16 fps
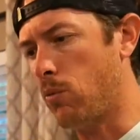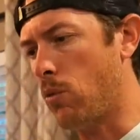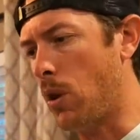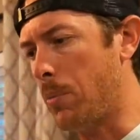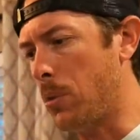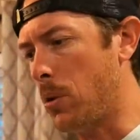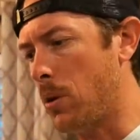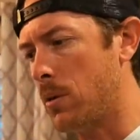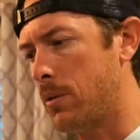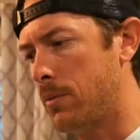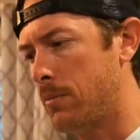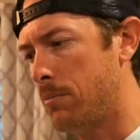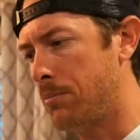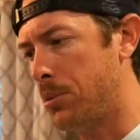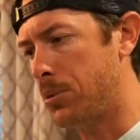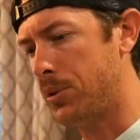rubber.
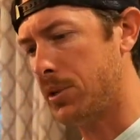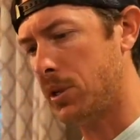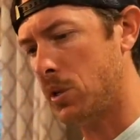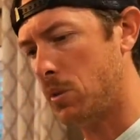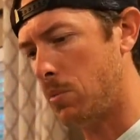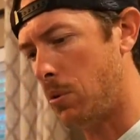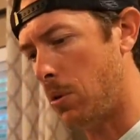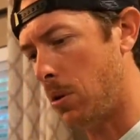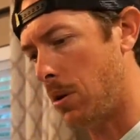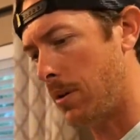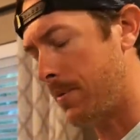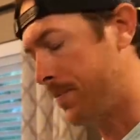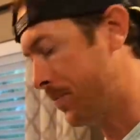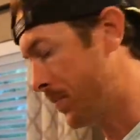Pulling this apart.